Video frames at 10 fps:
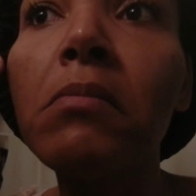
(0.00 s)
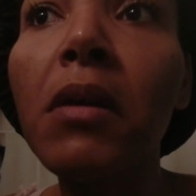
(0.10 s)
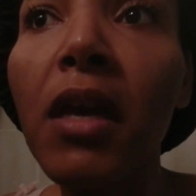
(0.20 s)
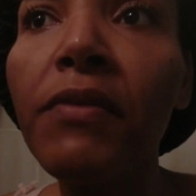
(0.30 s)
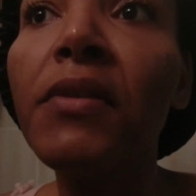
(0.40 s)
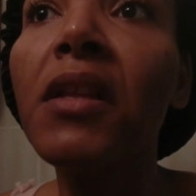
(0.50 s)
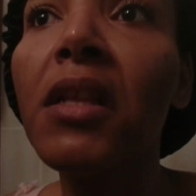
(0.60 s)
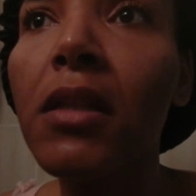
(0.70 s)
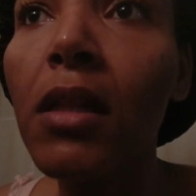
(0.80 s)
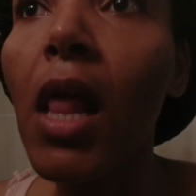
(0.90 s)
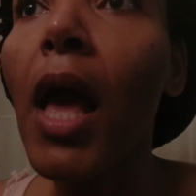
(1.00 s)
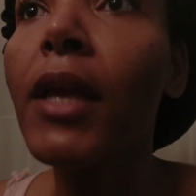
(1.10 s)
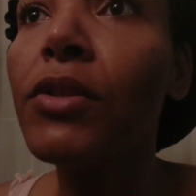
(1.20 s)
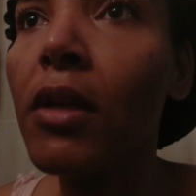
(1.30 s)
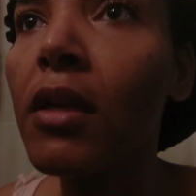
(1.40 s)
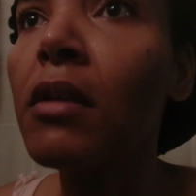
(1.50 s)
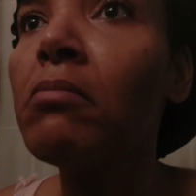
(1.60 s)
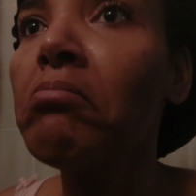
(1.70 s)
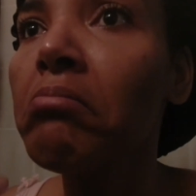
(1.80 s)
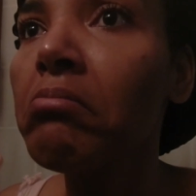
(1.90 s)
I feel a little
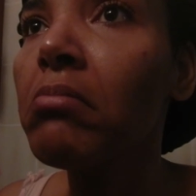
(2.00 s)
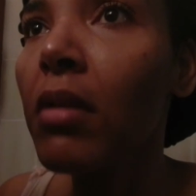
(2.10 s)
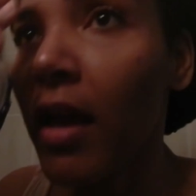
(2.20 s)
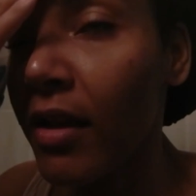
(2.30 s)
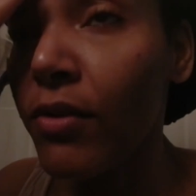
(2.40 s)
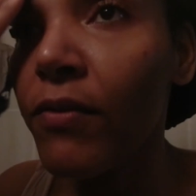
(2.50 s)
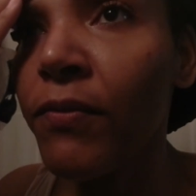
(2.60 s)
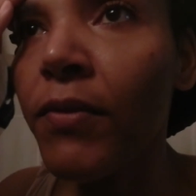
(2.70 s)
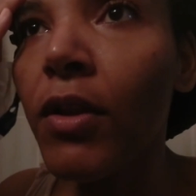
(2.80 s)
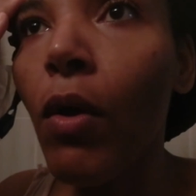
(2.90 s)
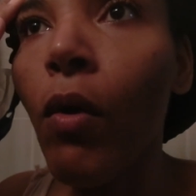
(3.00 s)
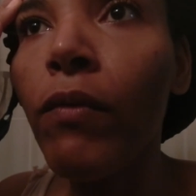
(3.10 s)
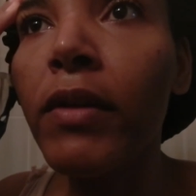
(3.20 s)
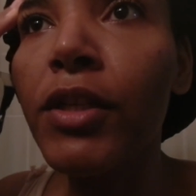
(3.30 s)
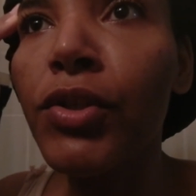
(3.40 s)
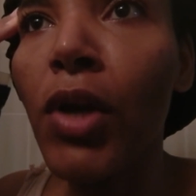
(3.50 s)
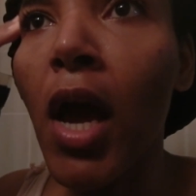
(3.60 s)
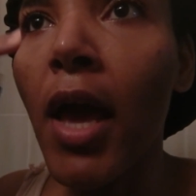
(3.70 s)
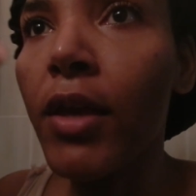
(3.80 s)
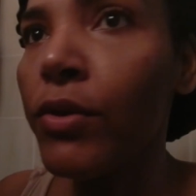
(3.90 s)
hydrated. I don't feel overly
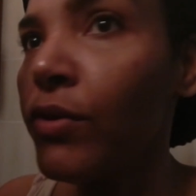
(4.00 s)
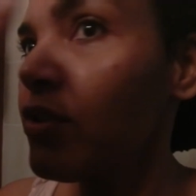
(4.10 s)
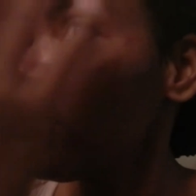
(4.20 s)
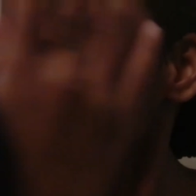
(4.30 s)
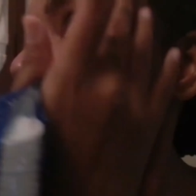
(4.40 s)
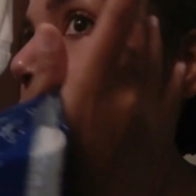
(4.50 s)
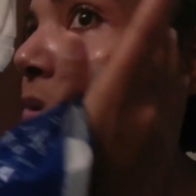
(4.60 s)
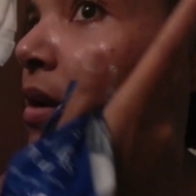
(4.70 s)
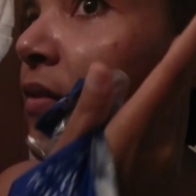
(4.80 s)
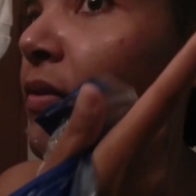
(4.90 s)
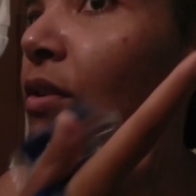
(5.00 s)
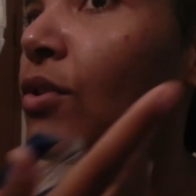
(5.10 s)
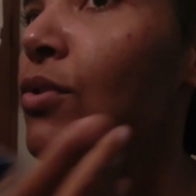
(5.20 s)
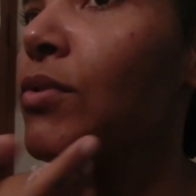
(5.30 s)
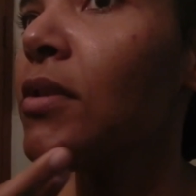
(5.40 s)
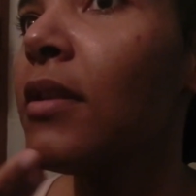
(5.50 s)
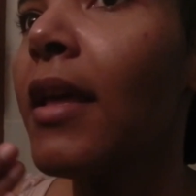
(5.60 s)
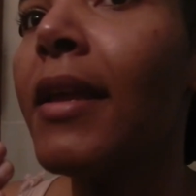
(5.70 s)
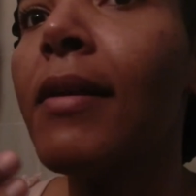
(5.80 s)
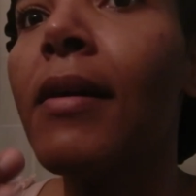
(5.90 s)
dry. Usually, like when I finish using
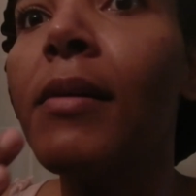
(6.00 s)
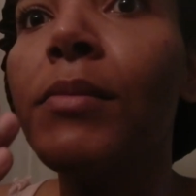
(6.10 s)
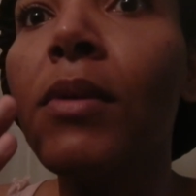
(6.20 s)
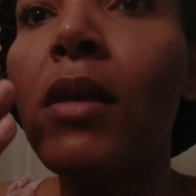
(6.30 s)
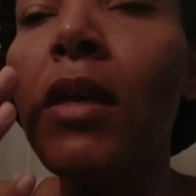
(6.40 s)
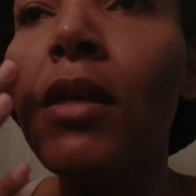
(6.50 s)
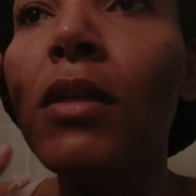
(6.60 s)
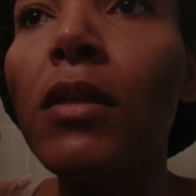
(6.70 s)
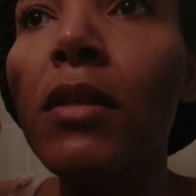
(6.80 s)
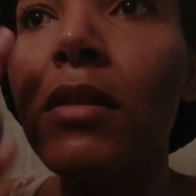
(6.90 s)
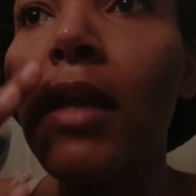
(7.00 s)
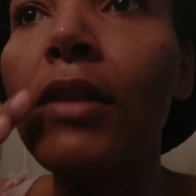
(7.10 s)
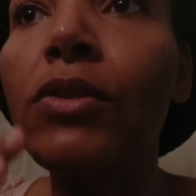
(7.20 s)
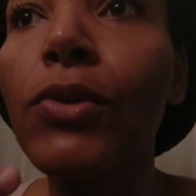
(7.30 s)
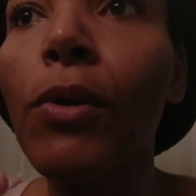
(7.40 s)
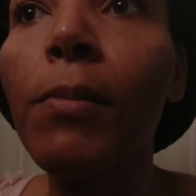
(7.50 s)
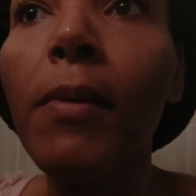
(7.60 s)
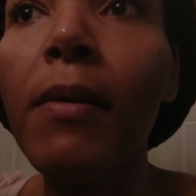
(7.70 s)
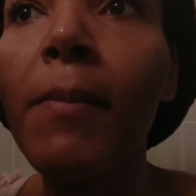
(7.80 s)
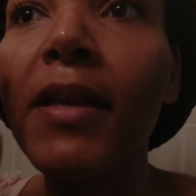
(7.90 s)
that soap,
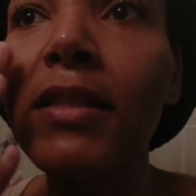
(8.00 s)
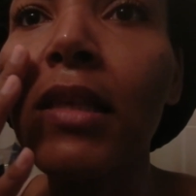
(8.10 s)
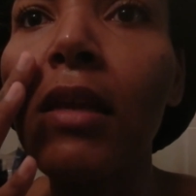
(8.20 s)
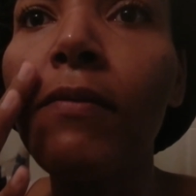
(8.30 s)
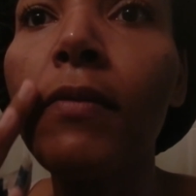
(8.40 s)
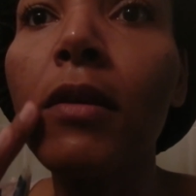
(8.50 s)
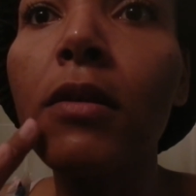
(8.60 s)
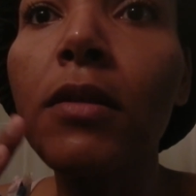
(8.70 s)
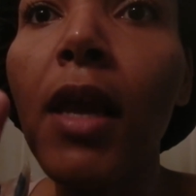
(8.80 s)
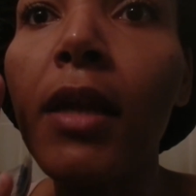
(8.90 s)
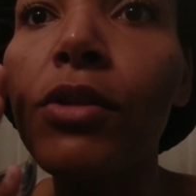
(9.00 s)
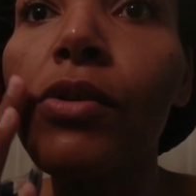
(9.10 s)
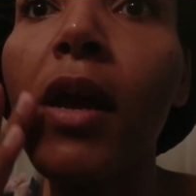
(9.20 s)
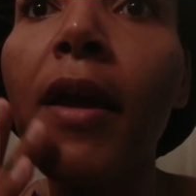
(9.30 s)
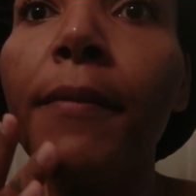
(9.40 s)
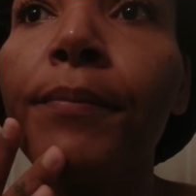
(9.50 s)
my skin feels kind of dry.